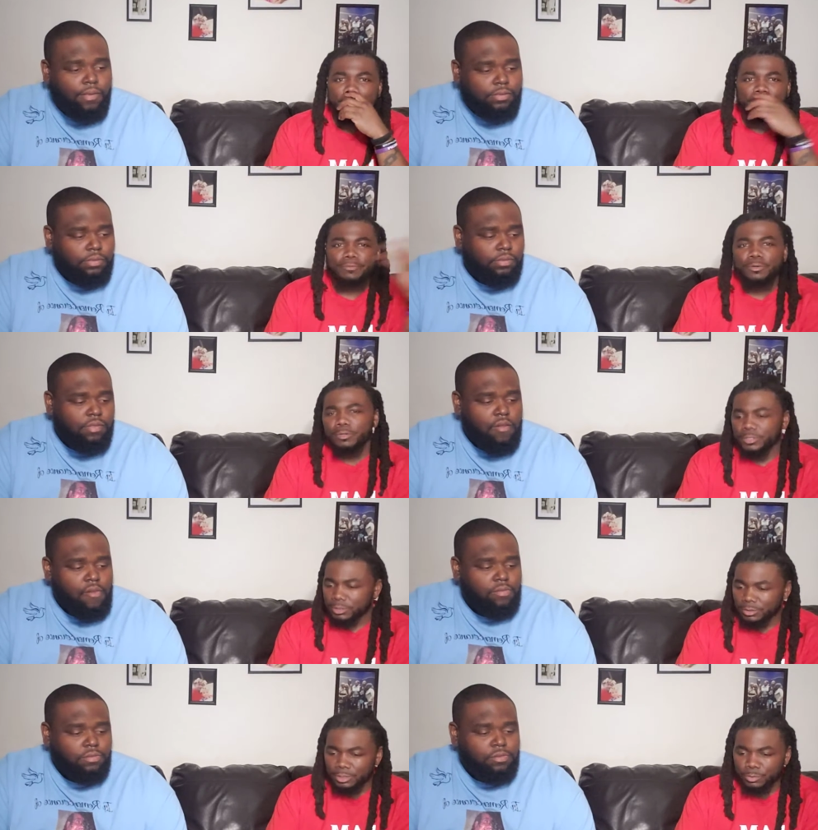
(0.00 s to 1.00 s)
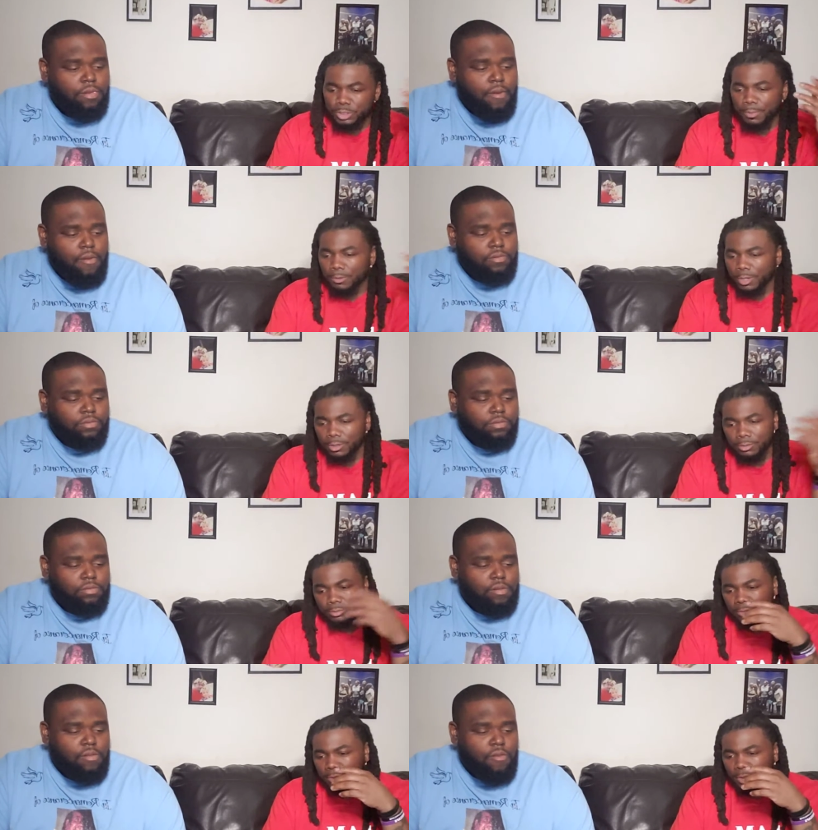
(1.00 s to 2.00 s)
Speaker 1: And of course, you know, we spoke
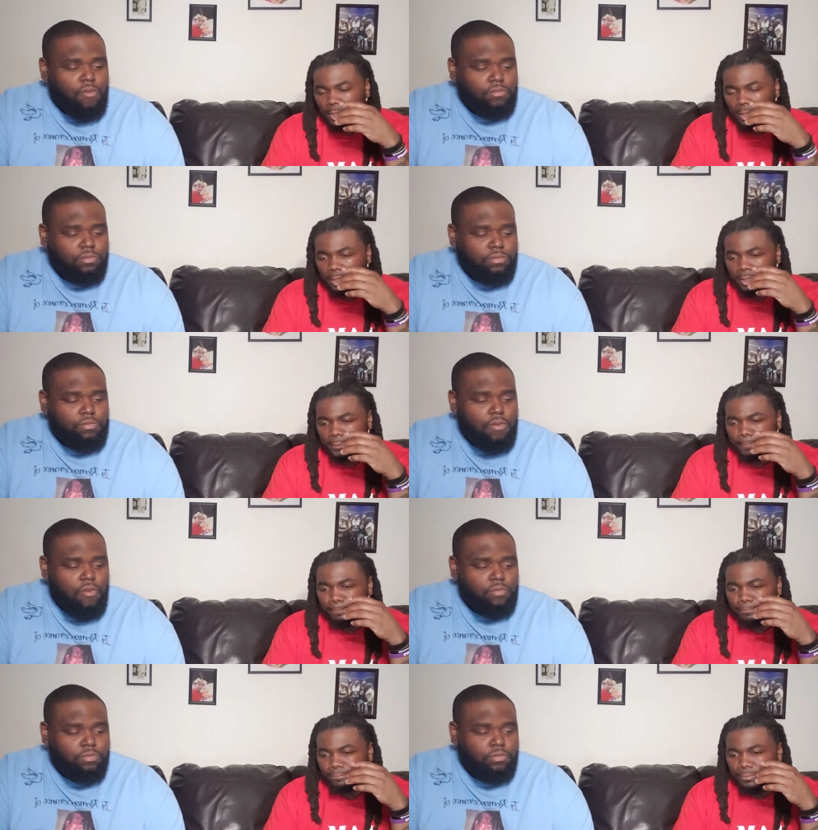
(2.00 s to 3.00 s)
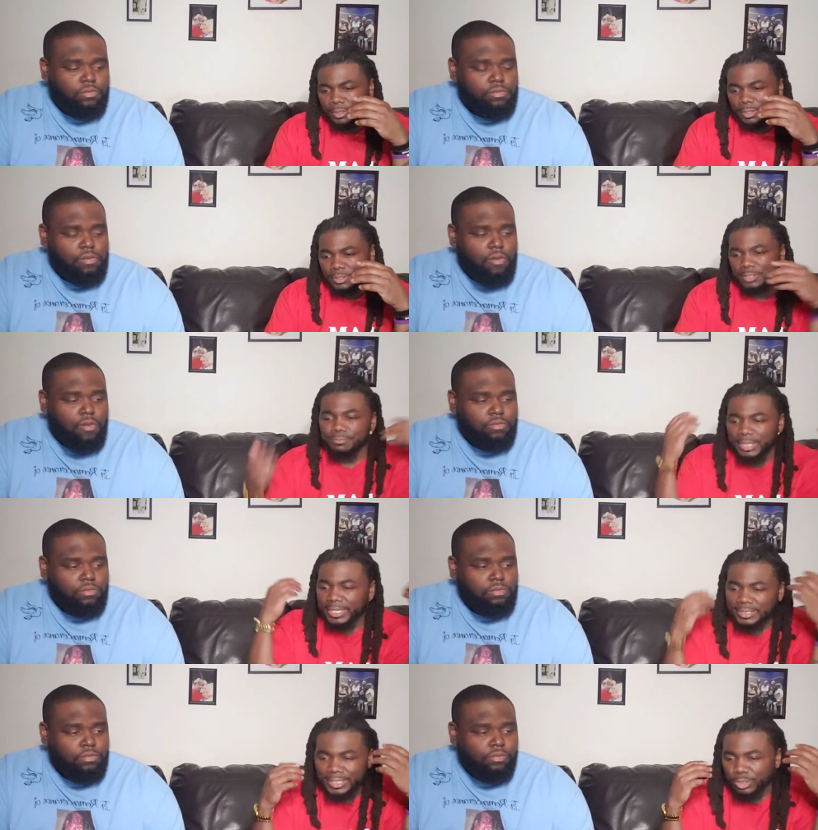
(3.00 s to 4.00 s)
on uh some
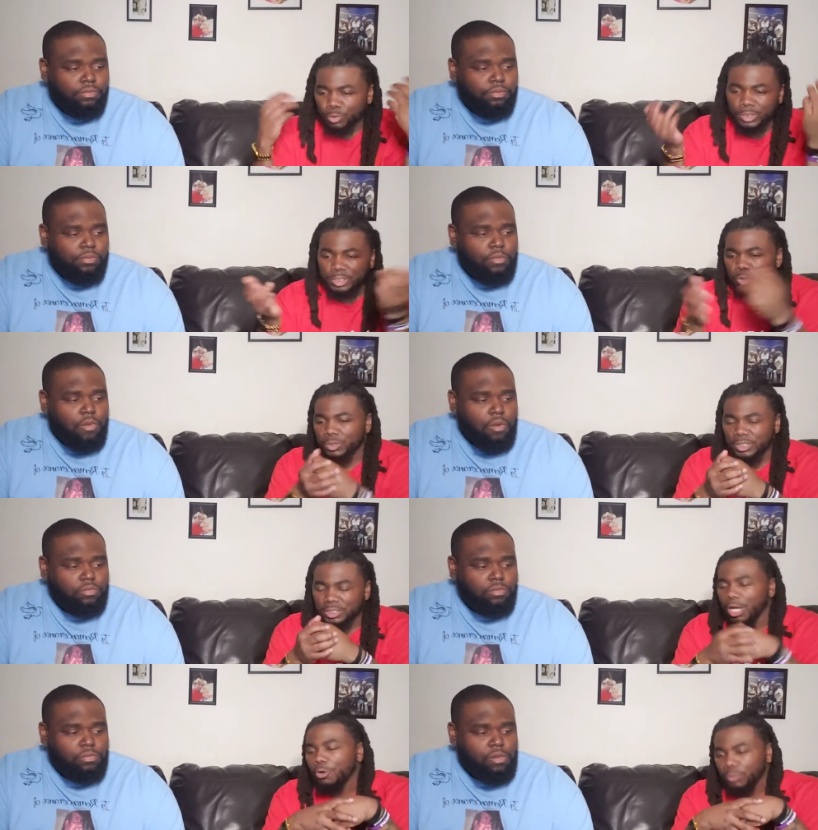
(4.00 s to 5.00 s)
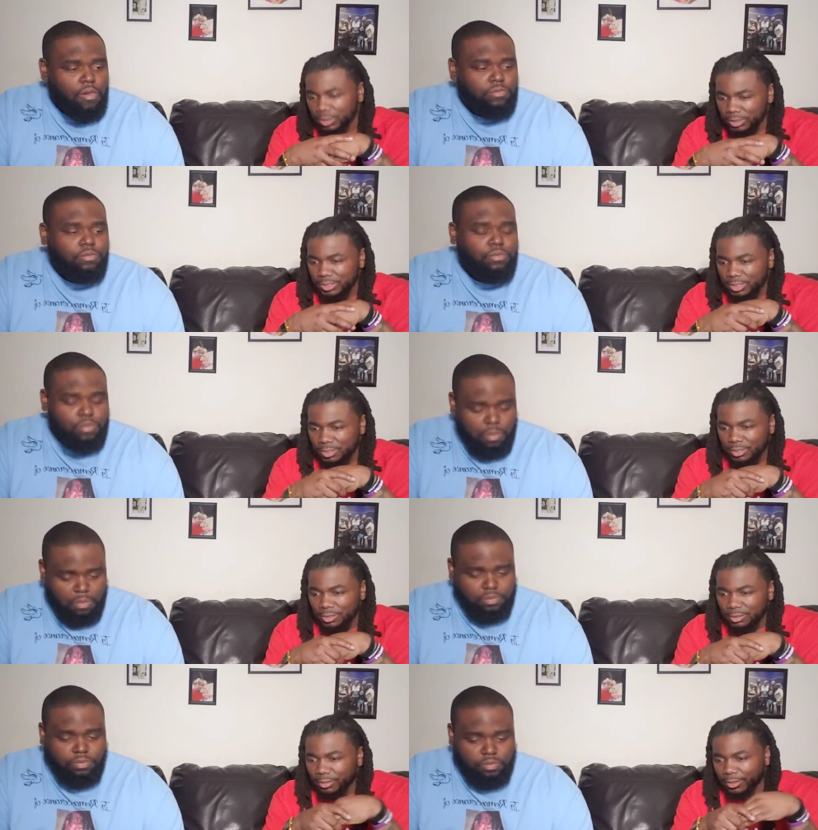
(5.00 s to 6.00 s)
things that 2020 taught us.
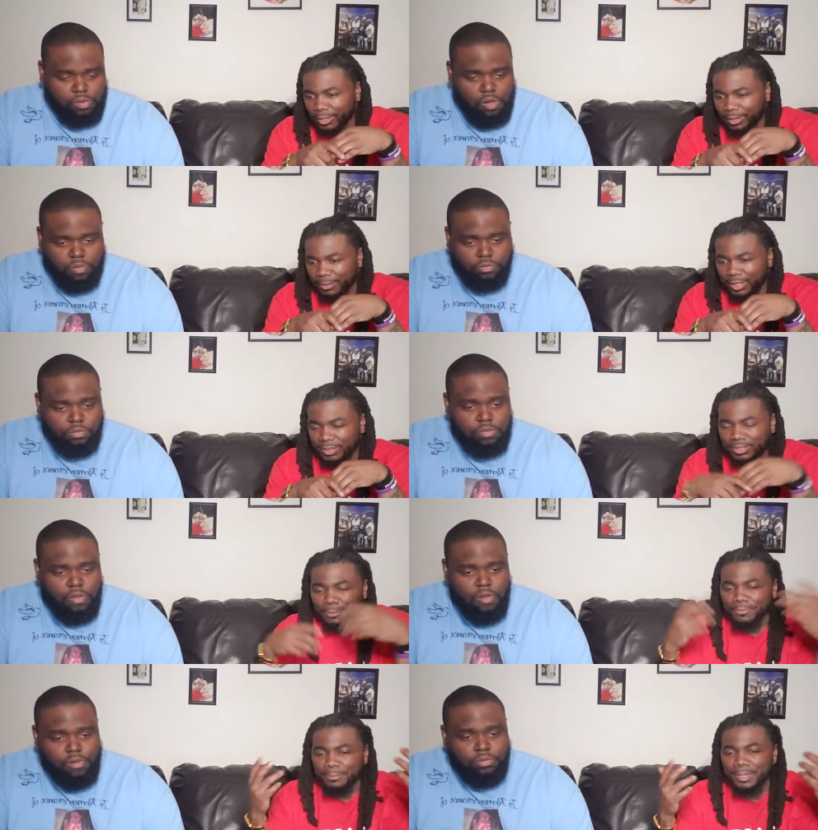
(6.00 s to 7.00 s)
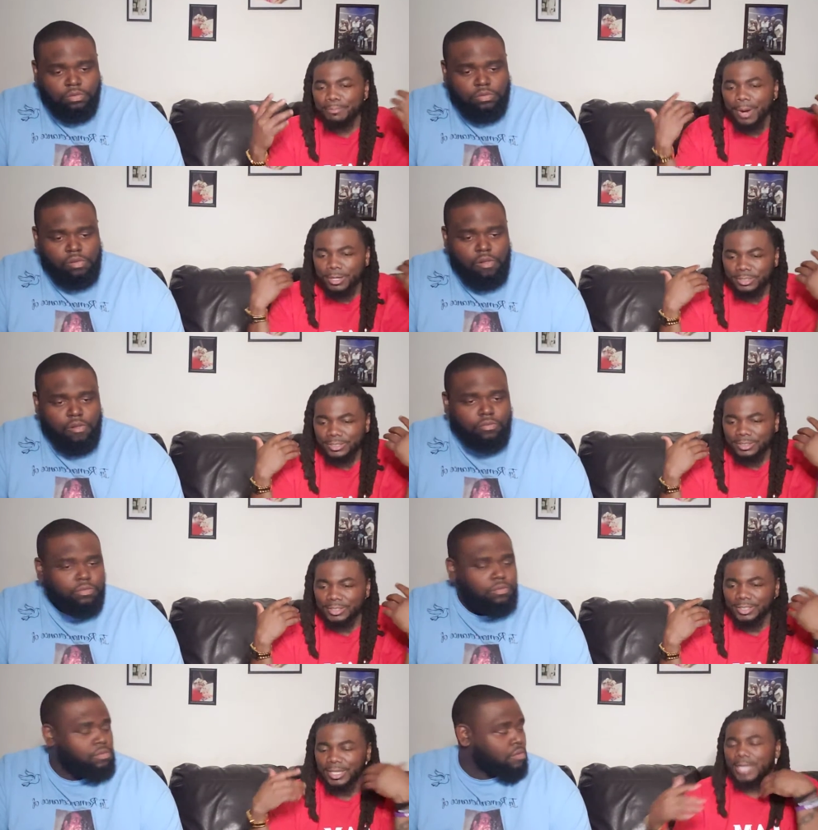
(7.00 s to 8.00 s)
Mm-hmm. You know what I mean? So for me
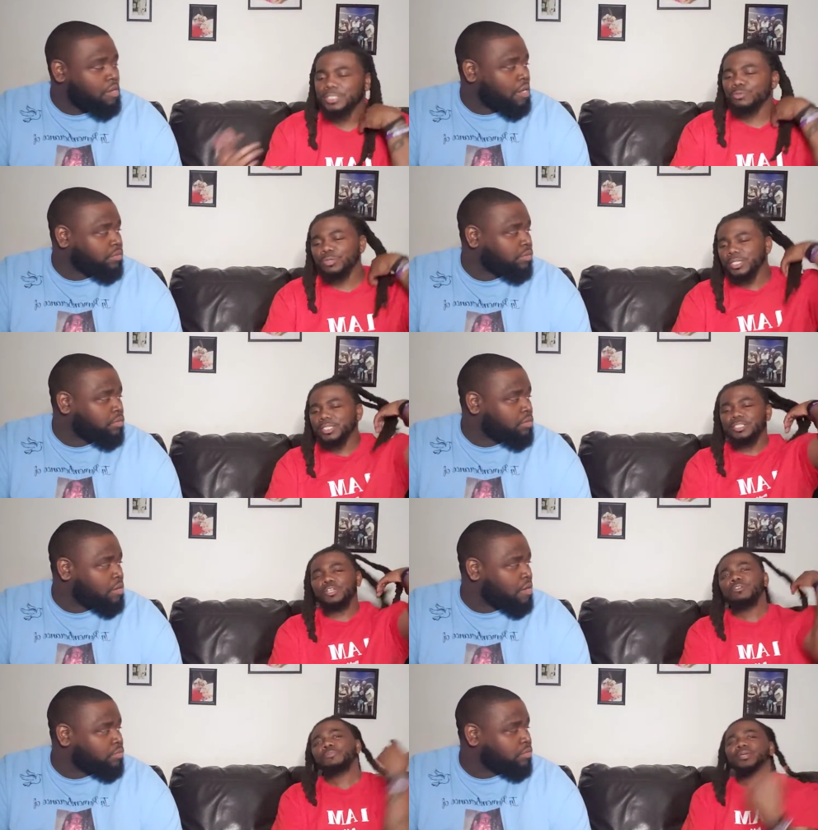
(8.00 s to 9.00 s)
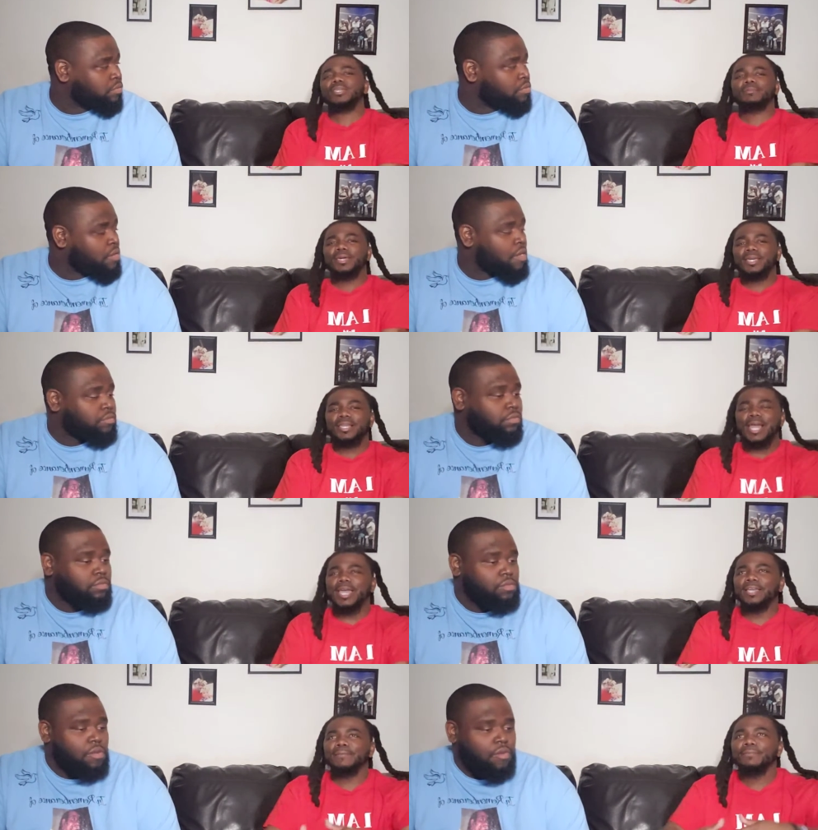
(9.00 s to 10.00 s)
personally, I just want to get your opinion, man.
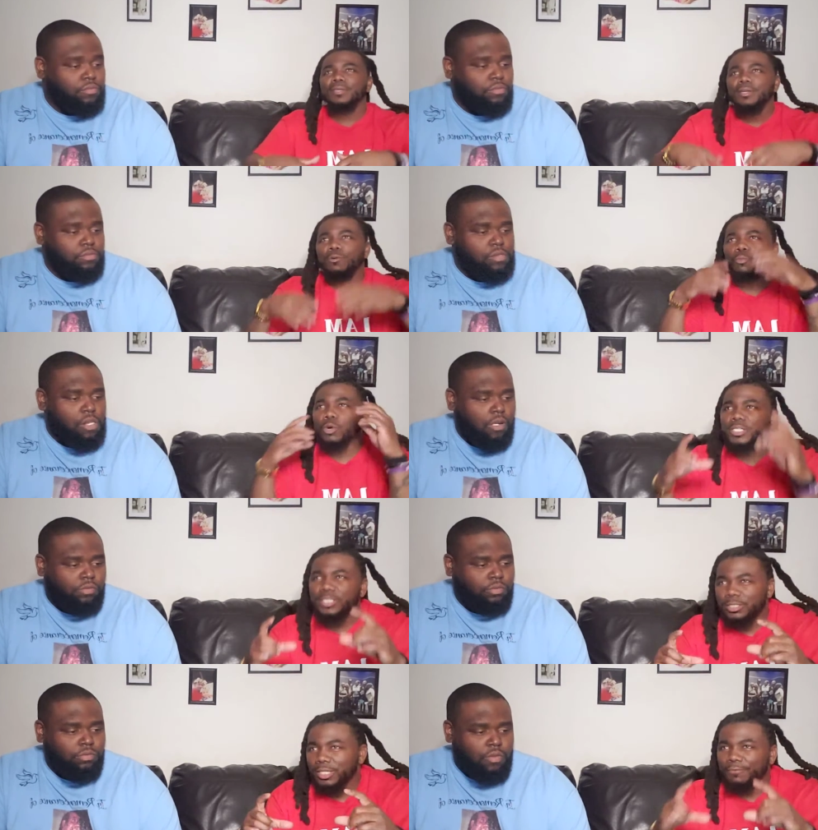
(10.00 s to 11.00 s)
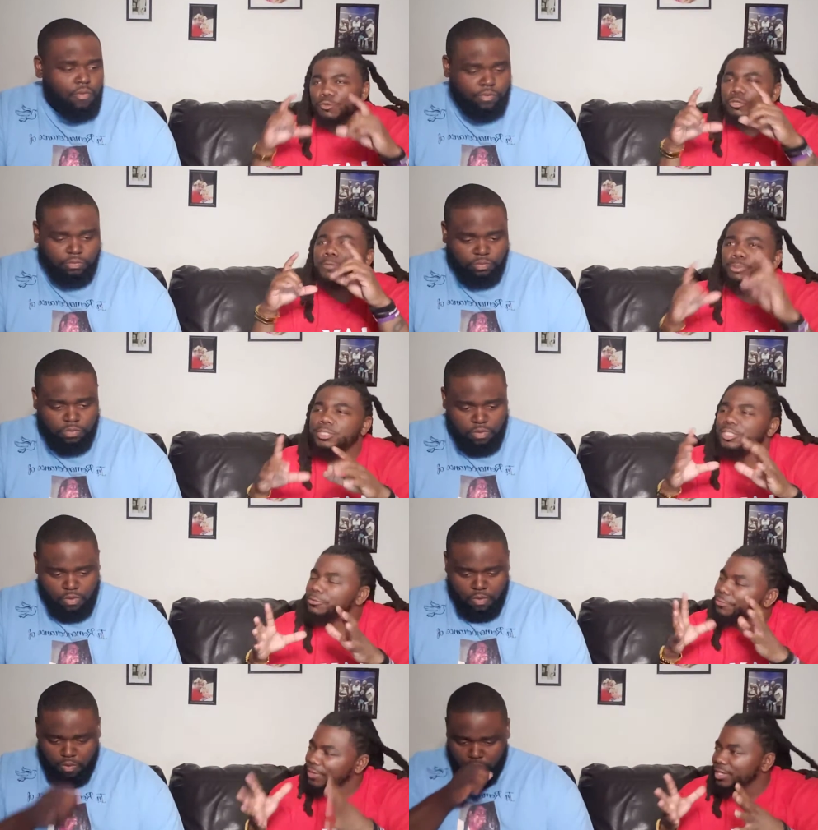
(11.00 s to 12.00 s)
Like, what's if you could put
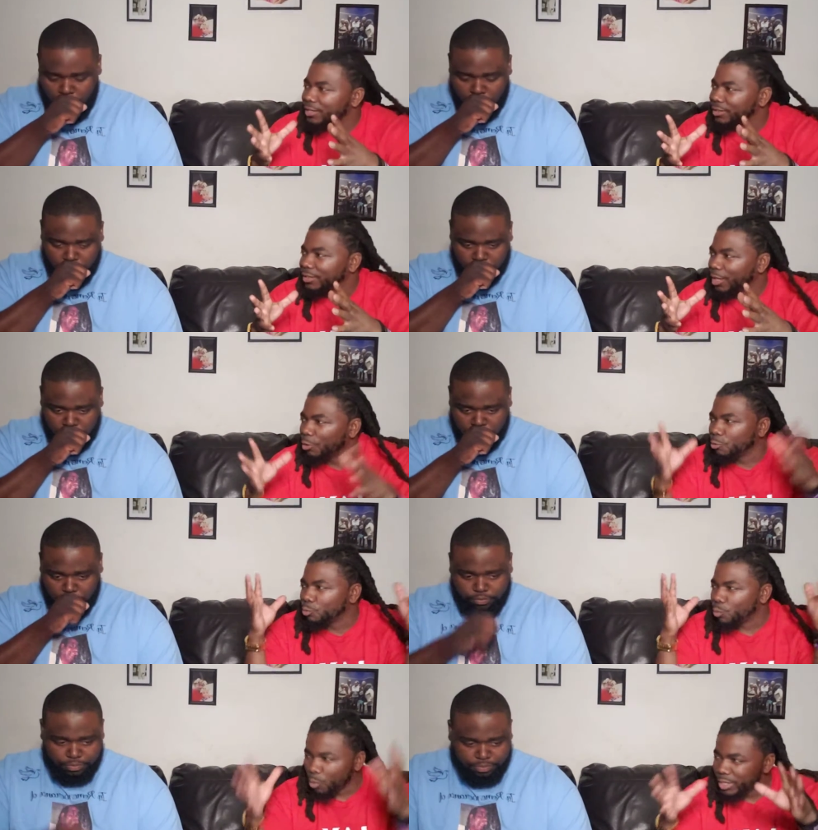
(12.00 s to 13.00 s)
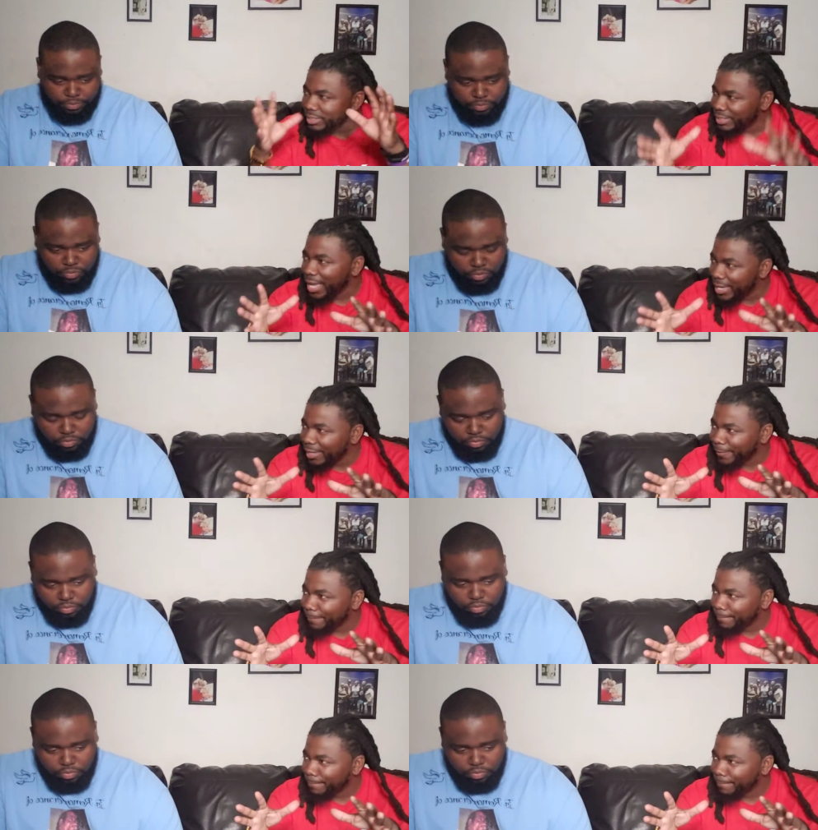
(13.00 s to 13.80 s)
your finger on one thing